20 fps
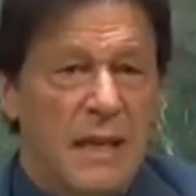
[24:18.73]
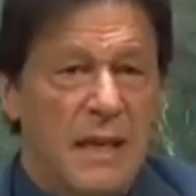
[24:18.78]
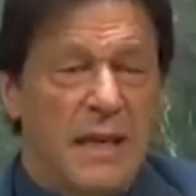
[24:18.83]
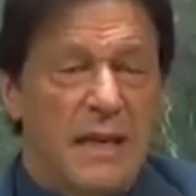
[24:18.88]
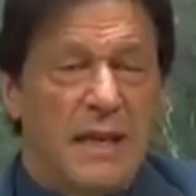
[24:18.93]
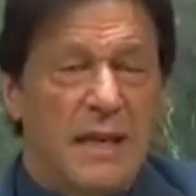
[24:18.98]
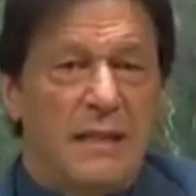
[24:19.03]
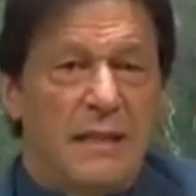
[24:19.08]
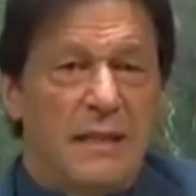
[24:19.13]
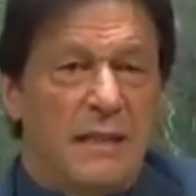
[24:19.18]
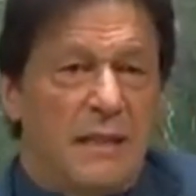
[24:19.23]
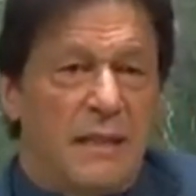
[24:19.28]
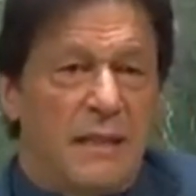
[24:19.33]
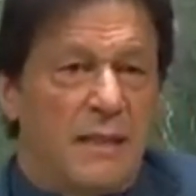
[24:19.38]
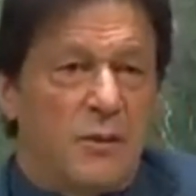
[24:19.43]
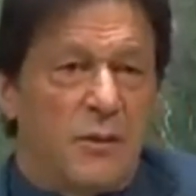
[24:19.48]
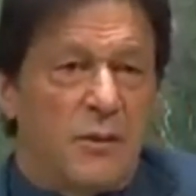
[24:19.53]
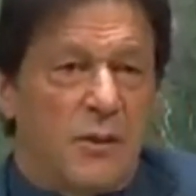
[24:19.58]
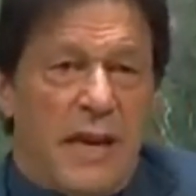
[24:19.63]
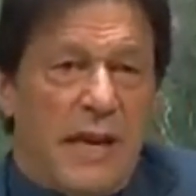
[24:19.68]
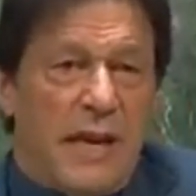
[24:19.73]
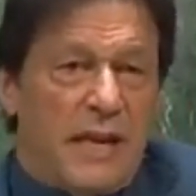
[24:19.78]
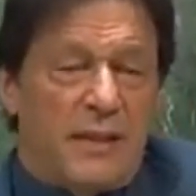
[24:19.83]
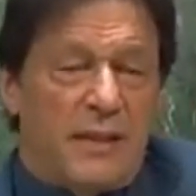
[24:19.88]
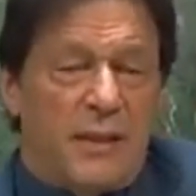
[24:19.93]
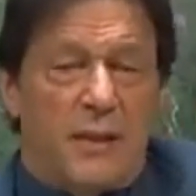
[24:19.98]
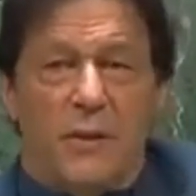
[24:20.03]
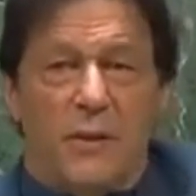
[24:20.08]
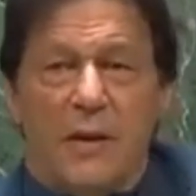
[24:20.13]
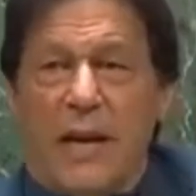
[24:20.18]
and
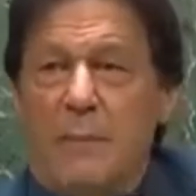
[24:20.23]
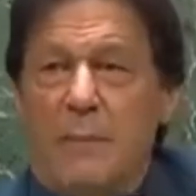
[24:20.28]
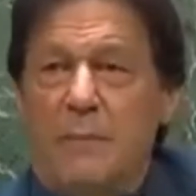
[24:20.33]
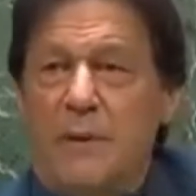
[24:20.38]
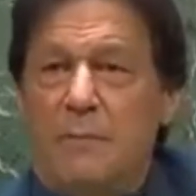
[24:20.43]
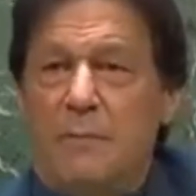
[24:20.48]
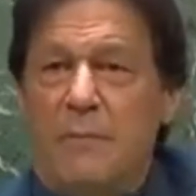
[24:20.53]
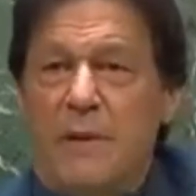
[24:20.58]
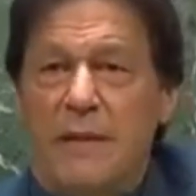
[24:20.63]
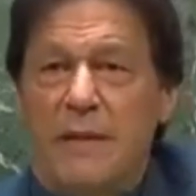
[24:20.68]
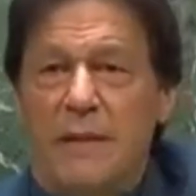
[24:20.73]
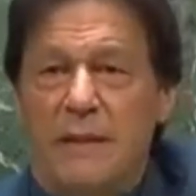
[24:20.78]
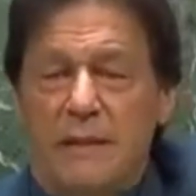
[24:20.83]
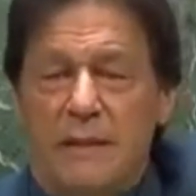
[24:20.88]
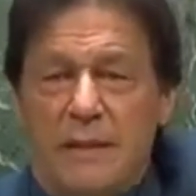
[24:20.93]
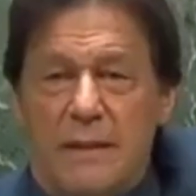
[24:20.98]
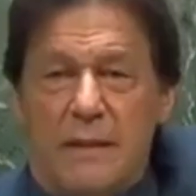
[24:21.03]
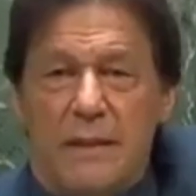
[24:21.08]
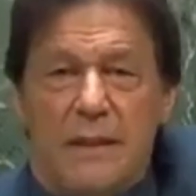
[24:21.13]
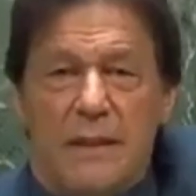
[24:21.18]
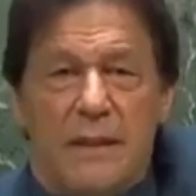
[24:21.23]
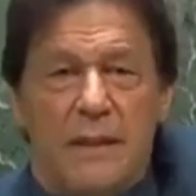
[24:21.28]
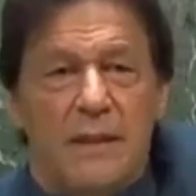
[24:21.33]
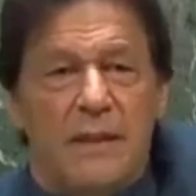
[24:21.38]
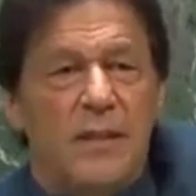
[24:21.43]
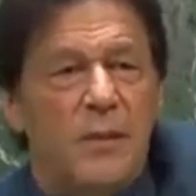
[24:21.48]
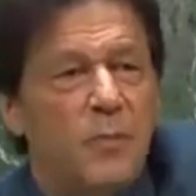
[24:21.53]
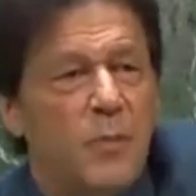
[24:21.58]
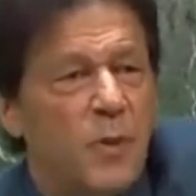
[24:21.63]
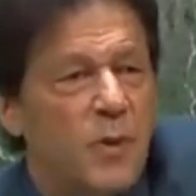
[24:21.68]
anything could happen, but
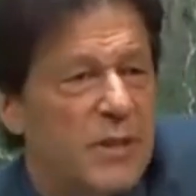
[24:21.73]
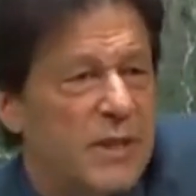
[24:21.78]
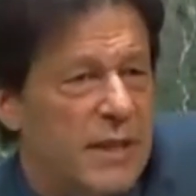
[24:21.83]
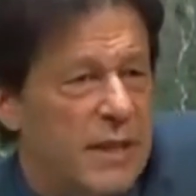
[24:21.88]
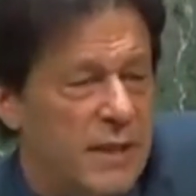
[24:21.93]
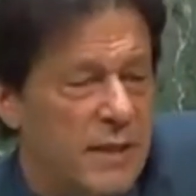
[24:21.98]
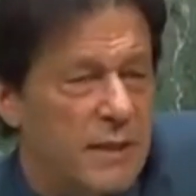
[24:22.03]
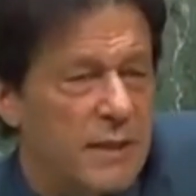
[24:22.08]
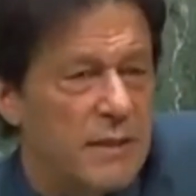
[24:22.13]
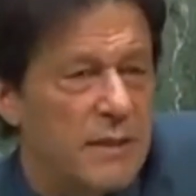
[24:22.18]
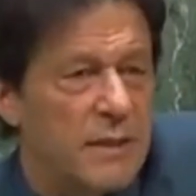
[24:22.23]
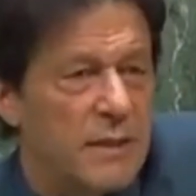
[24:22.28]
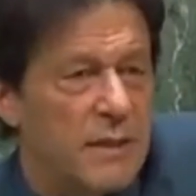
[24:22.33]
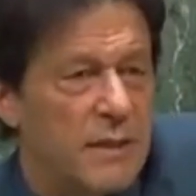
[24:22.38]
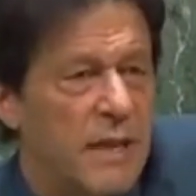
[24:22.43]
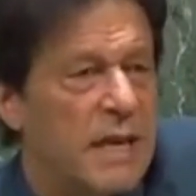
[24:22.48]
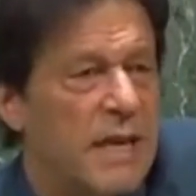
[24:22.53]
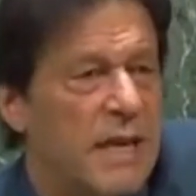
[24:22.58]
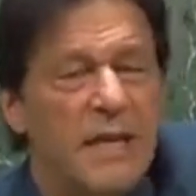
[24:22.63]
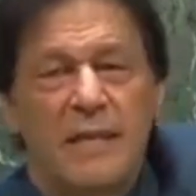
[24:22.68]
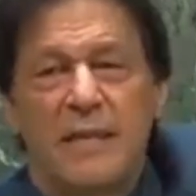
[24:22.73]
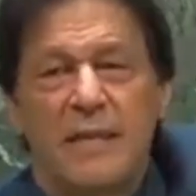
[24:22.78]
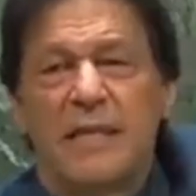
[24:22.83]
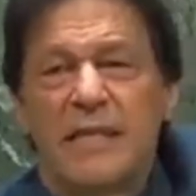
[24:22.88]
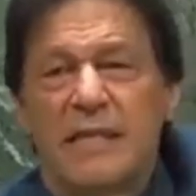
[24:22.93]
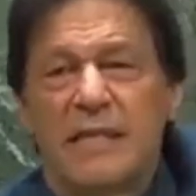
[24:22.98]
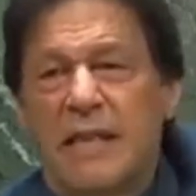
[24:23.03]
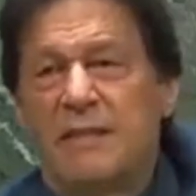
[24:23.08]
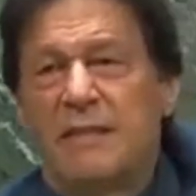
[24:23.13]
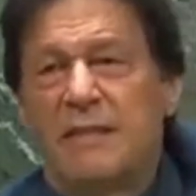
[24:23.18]
supposing a country
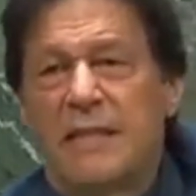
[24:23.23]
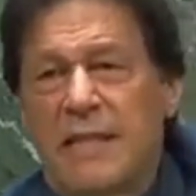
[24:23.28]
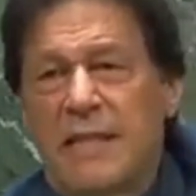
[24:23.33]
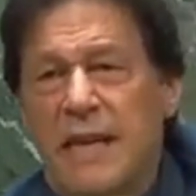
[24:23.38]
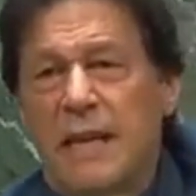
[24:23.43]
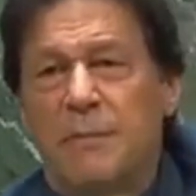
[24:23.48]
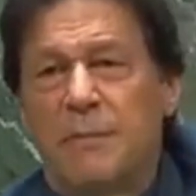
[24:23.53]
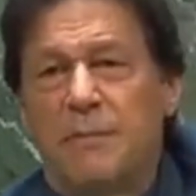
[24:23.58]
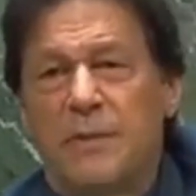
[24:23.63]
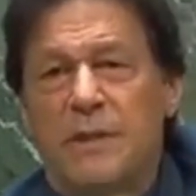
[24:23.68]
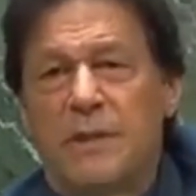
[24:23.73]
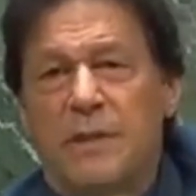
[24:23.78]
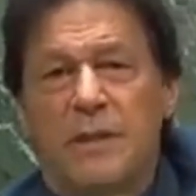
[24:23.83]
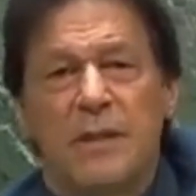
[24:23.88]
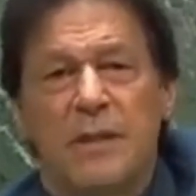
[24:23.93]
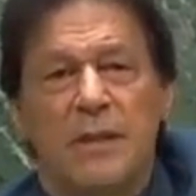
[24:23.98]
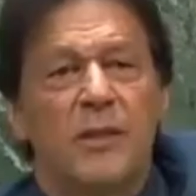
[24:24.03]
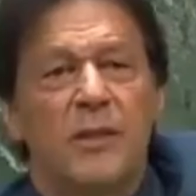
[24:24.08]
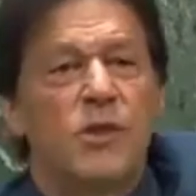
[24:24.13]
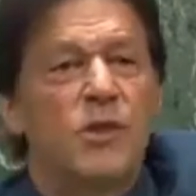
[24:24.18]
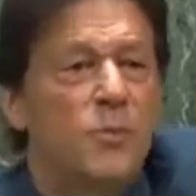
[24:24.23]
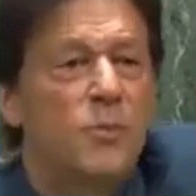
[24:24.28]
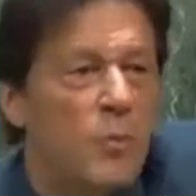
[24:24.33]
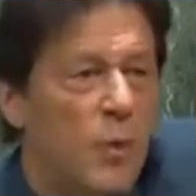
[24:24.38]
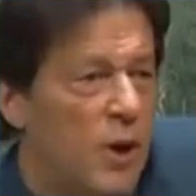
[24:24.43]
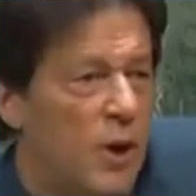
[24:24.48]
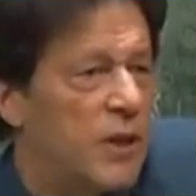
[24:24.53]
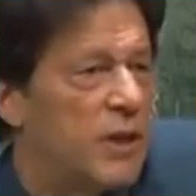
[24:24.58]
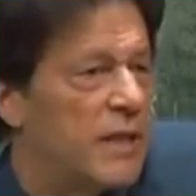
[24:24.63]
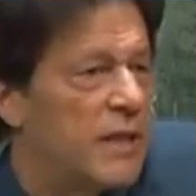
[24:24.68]
7 times
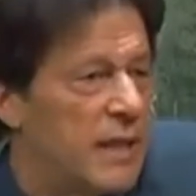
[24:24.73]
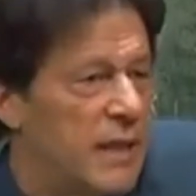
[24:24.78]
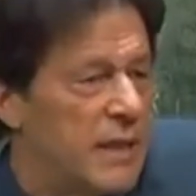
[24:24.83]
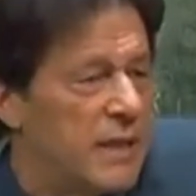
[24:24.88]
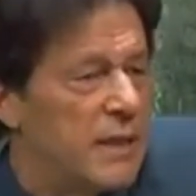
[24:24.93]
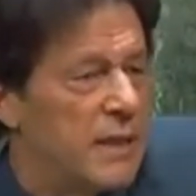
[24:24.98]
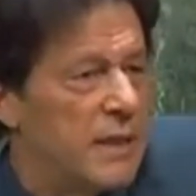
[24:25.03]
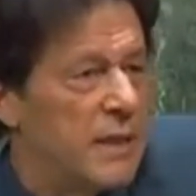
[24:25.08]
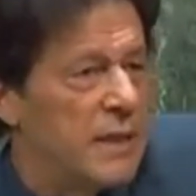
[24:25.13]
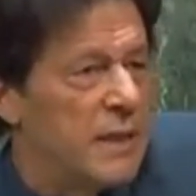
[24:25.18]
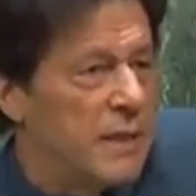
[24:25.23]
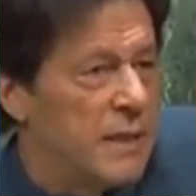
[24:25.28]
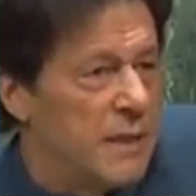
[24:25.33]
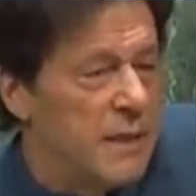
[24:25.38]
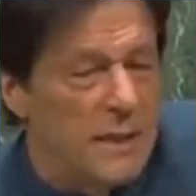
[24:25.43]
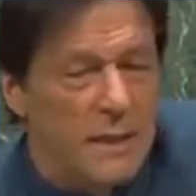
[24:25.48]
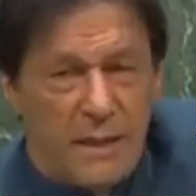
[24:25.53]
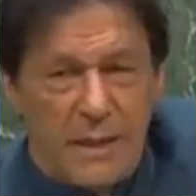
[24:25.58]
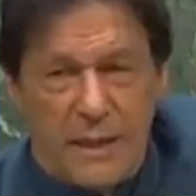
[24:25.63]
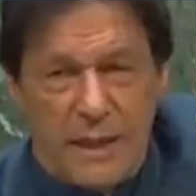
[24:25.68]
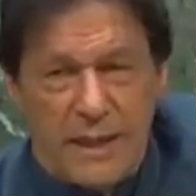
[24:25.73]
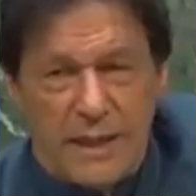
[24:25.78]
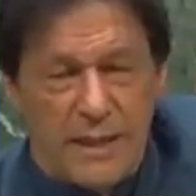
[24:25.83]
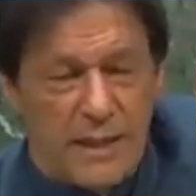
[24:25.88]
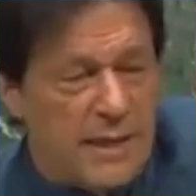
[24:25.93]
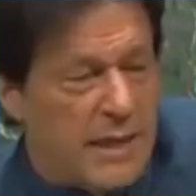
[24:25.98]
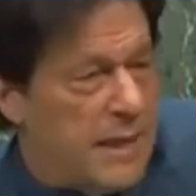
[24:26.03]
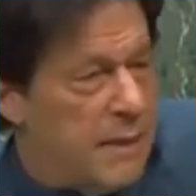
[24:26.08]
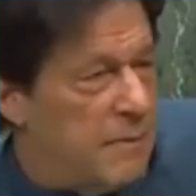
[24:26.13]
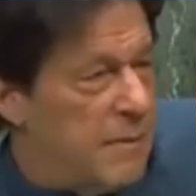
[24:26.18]
smaller than
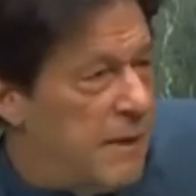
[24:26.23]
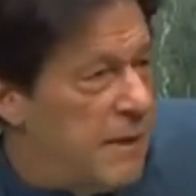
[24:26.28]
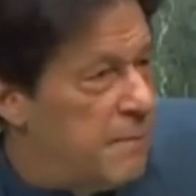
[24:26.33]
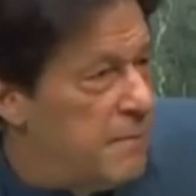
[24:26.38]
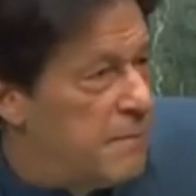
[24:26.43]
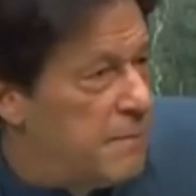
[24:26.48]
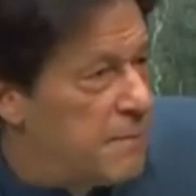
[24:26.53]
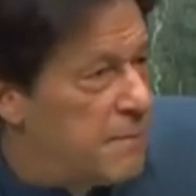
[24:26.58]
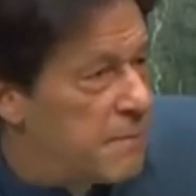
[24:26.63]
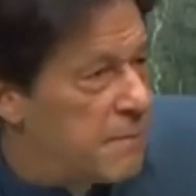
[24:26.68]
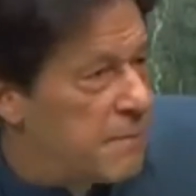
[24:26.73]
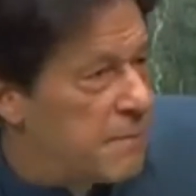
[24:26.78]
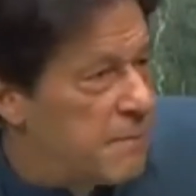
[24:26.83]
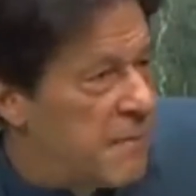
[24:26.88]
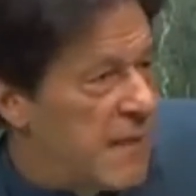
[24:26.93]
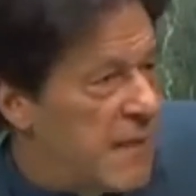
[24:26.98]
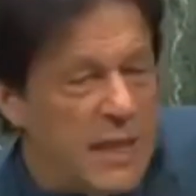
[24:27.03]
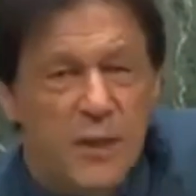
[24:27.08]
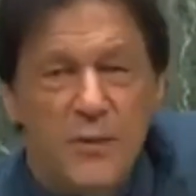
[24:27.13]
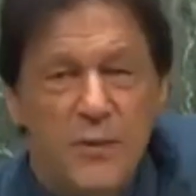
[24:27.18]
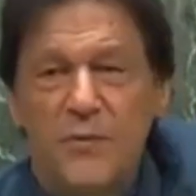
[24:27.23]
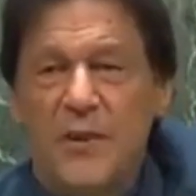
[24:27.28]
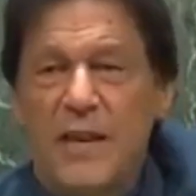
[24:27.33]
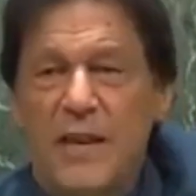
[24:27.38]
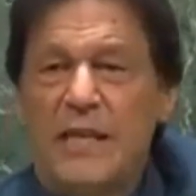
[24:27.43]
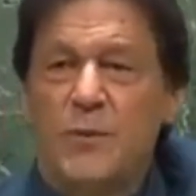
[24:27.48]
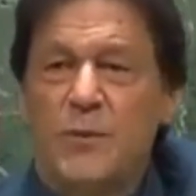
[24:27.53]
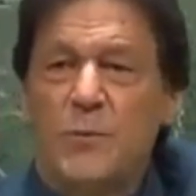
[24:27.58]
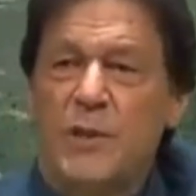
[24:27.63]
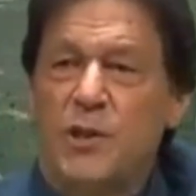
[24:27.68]
its neighbor is
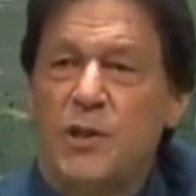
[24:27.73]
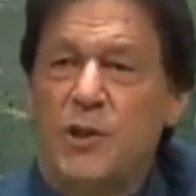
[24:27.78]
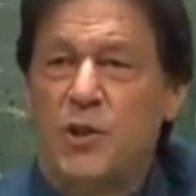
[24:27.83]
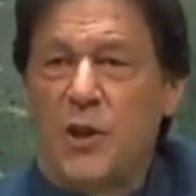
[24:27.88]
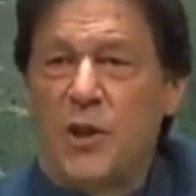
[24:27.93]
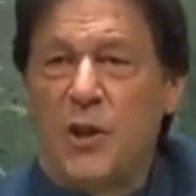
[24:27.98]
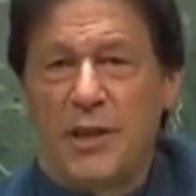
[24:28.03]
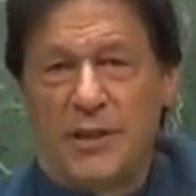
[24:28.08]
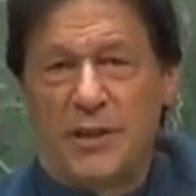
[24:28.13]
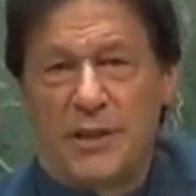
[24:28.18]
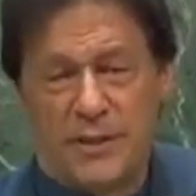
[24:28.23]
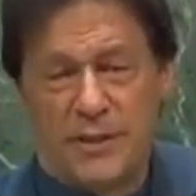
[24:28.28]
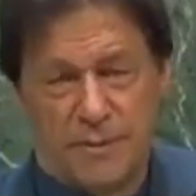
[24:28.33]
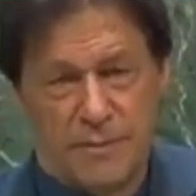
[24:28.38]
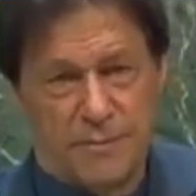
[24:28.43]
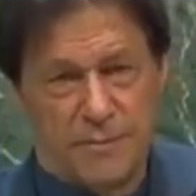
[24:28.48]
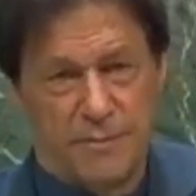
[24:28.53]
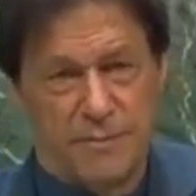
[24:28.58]
faced with the choice,